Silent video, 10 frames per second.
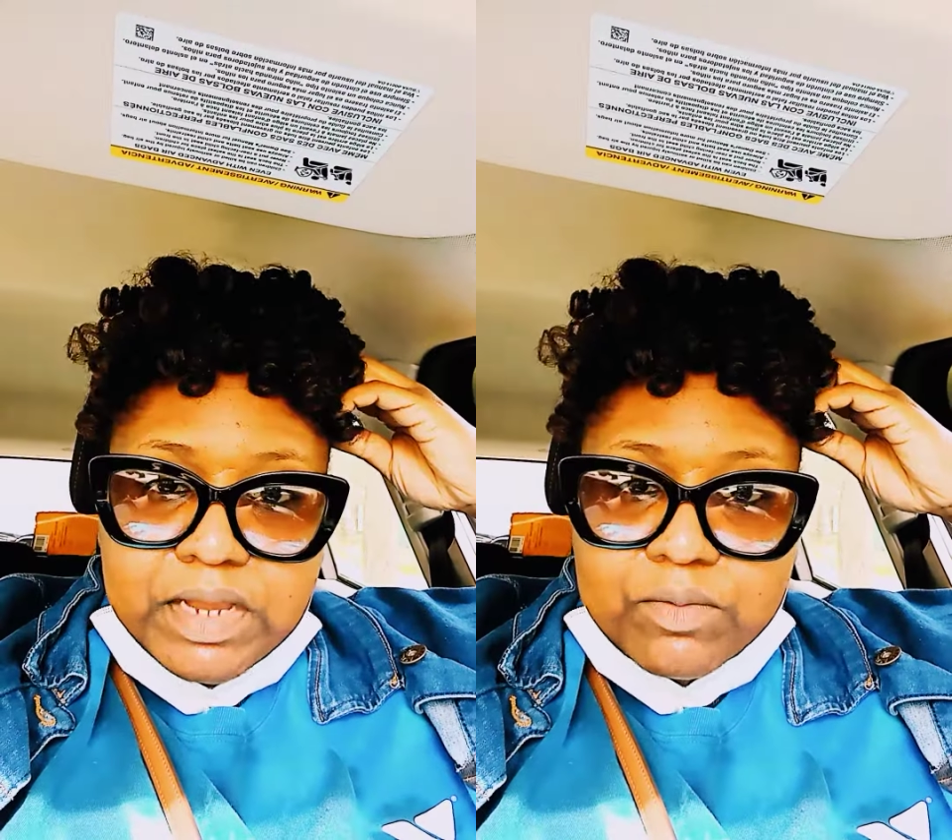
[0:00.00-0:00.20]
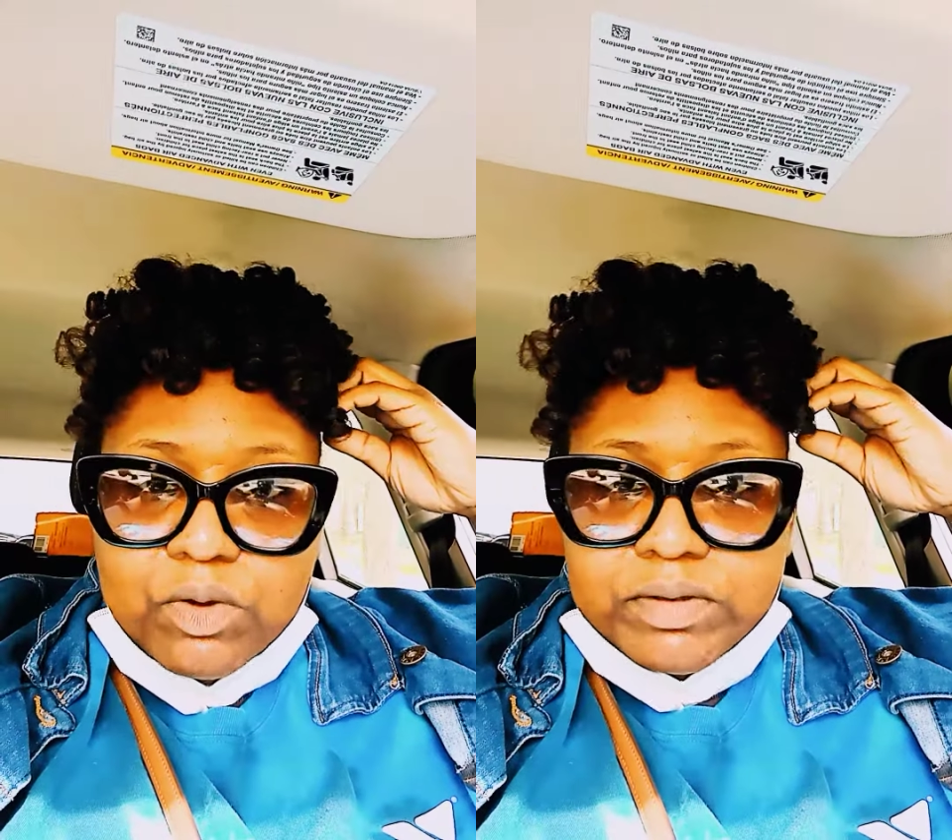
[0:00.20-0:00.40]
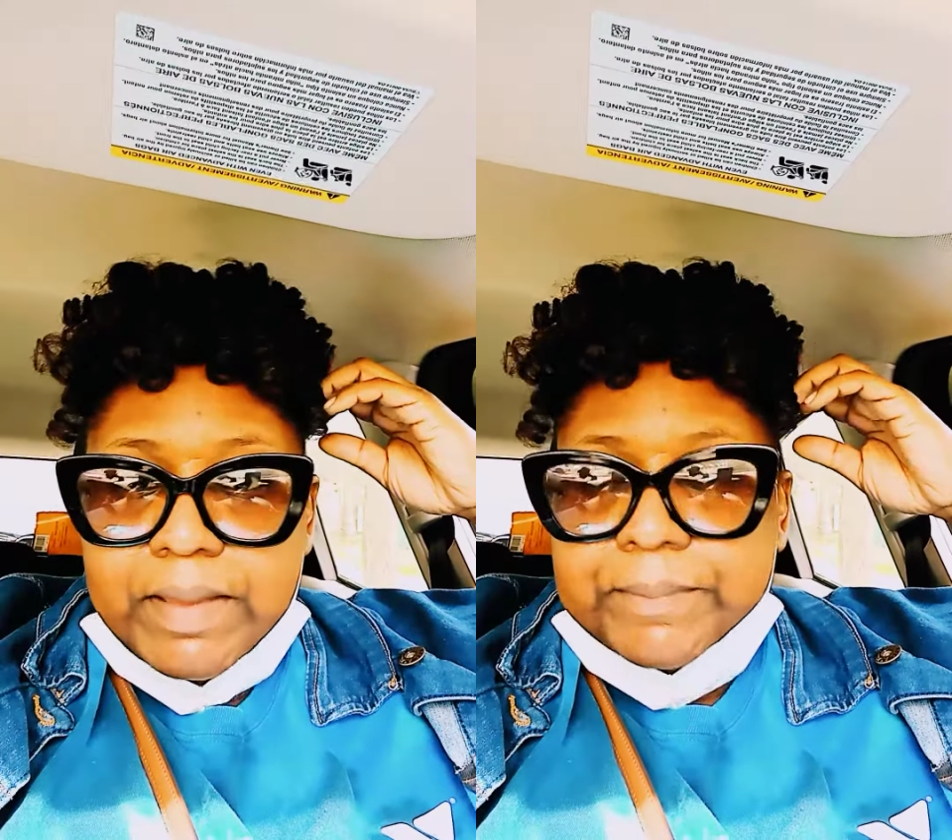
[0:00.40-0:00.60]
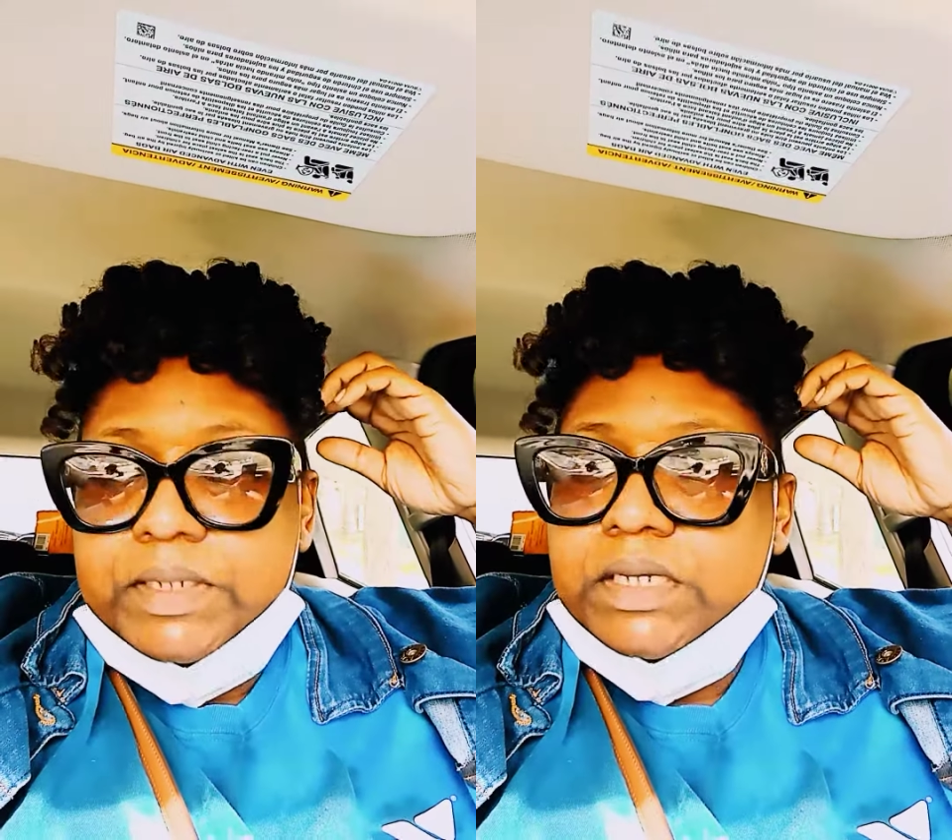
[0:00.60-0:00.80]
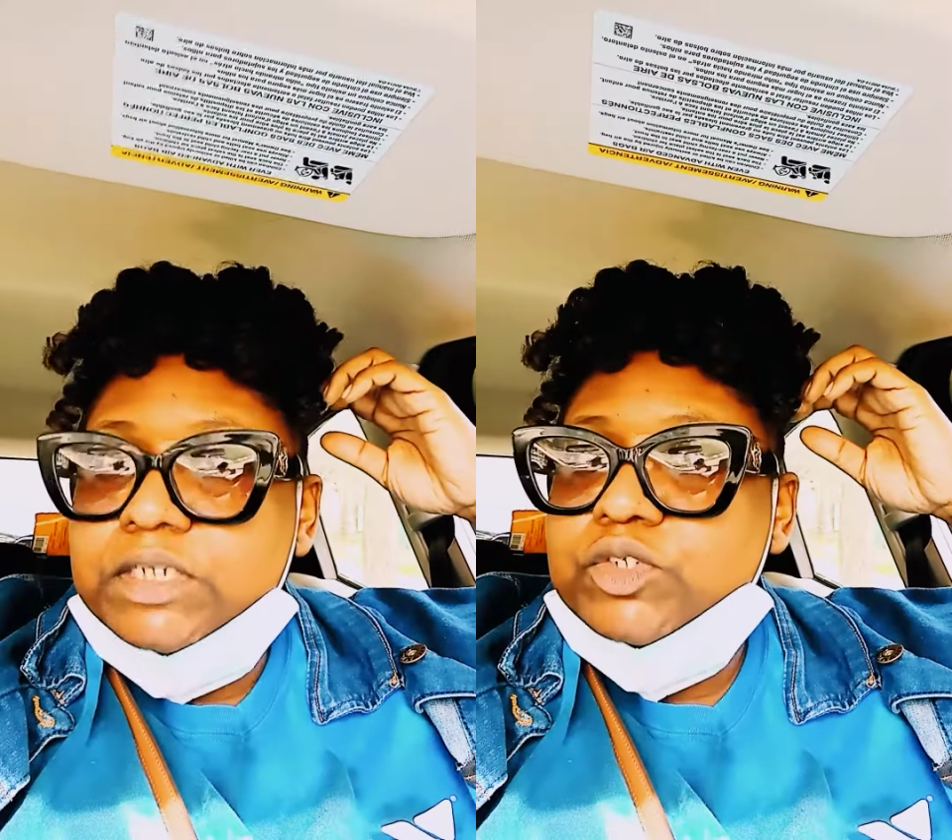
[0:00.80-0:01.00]
I wrote that
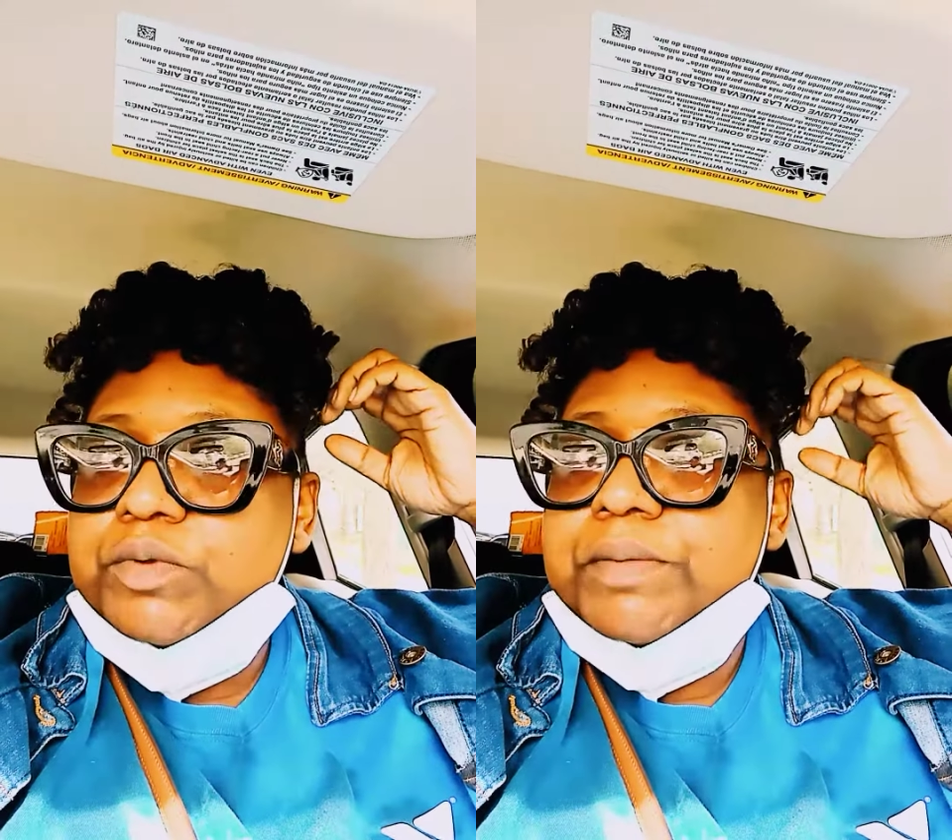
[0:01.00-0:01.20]
book to